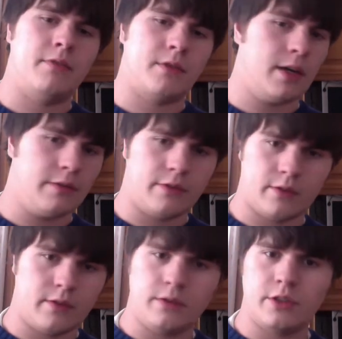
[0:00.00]

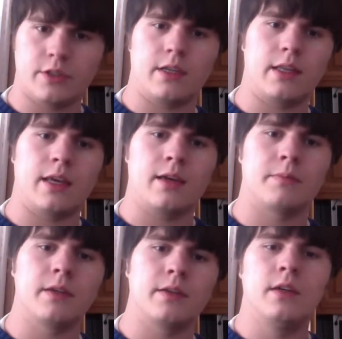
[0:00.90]
forever, just like that,
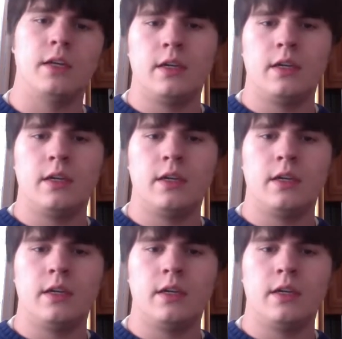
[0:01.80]
but